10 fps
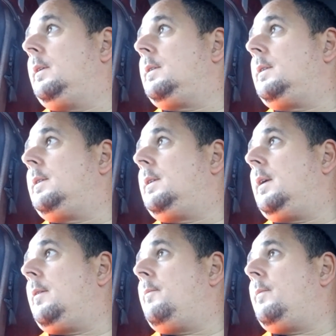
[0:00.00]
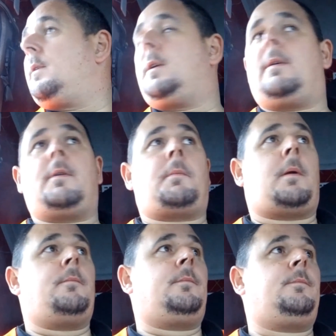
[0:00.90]
He said, um, "You having a
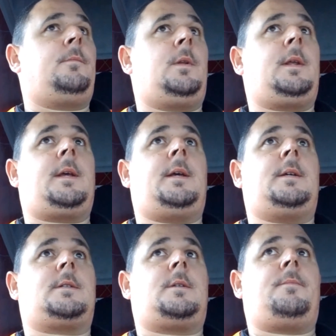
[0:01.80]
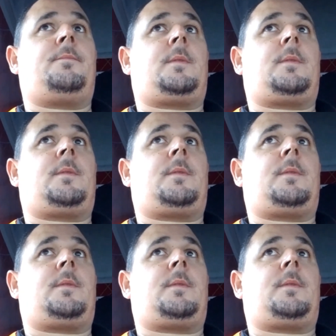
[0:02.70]
problem with the gears?"